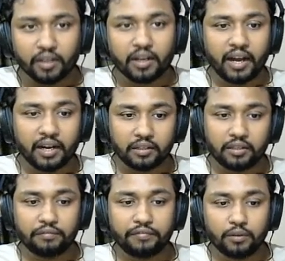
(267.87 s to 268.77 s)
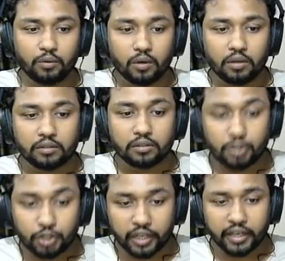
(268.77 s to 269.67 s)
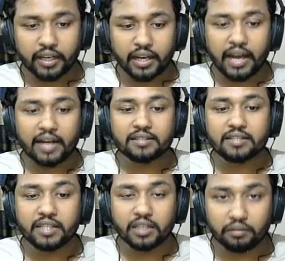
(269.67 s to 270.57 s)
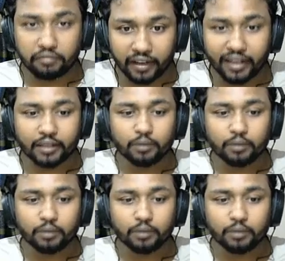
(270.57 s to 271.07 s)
And if you check and set a value,